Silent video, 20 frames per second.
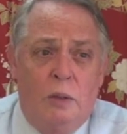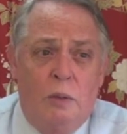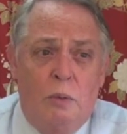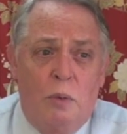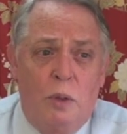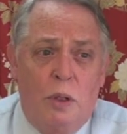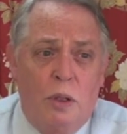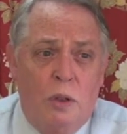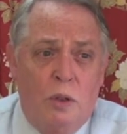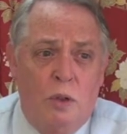
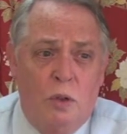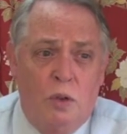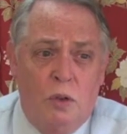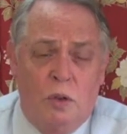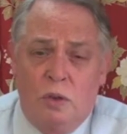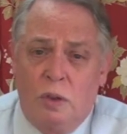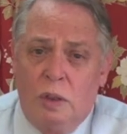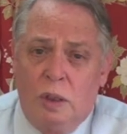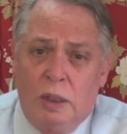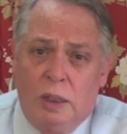We
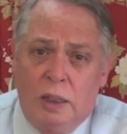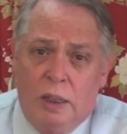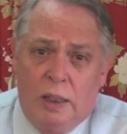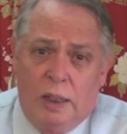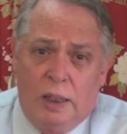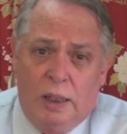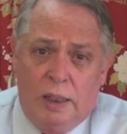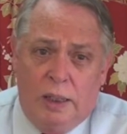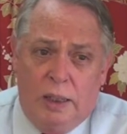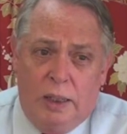use
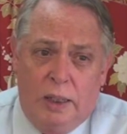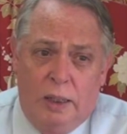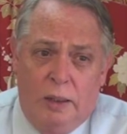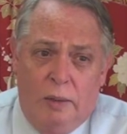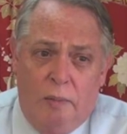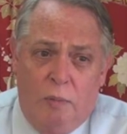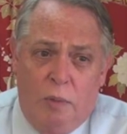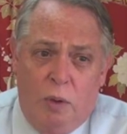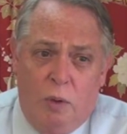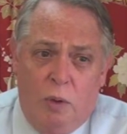
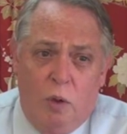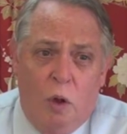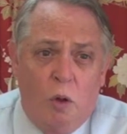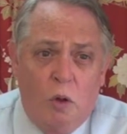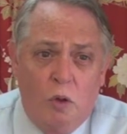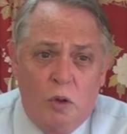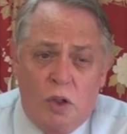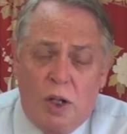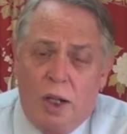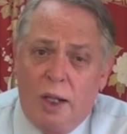
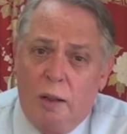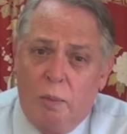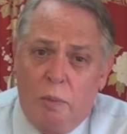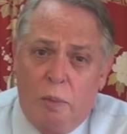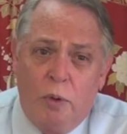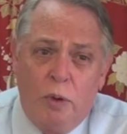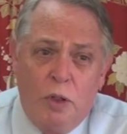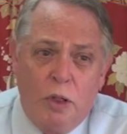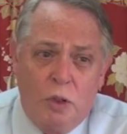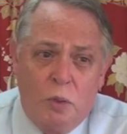non-channel
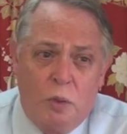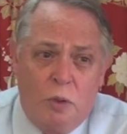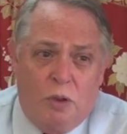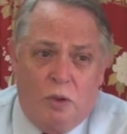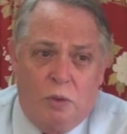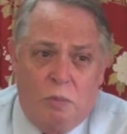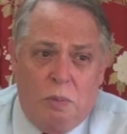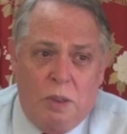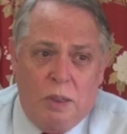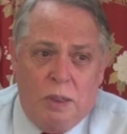points
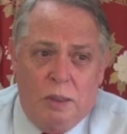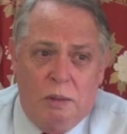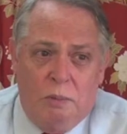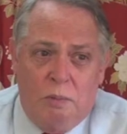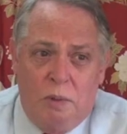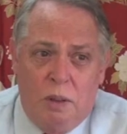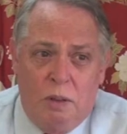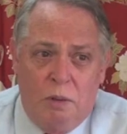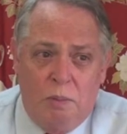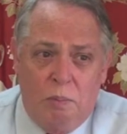which have
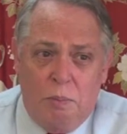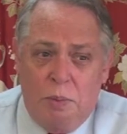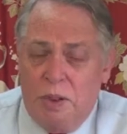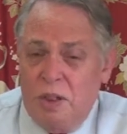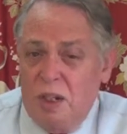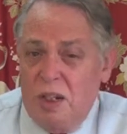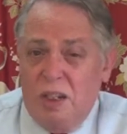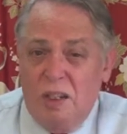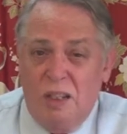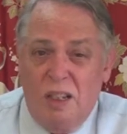been
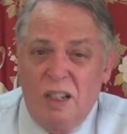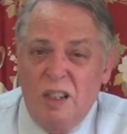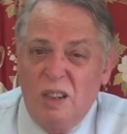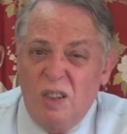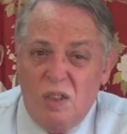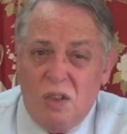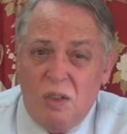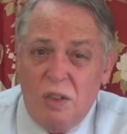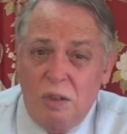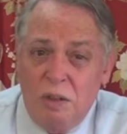particularly
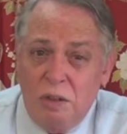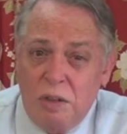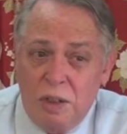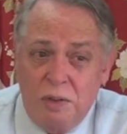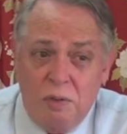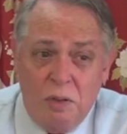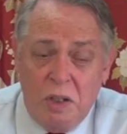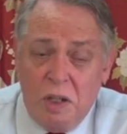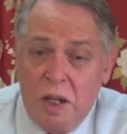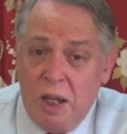listed and
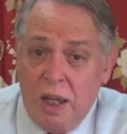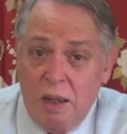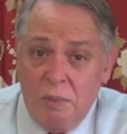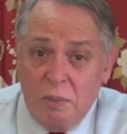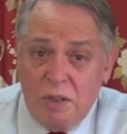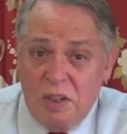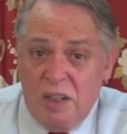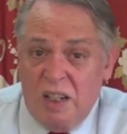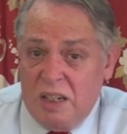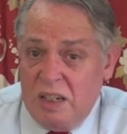given
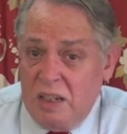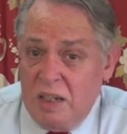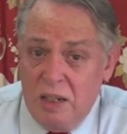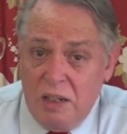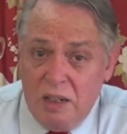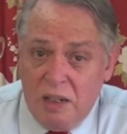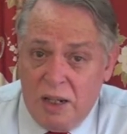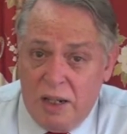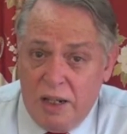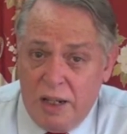names like
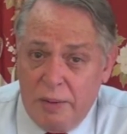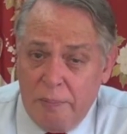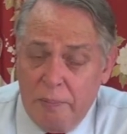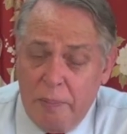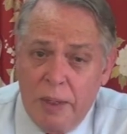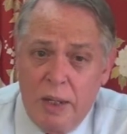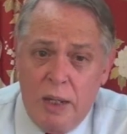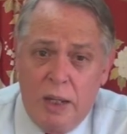yintang.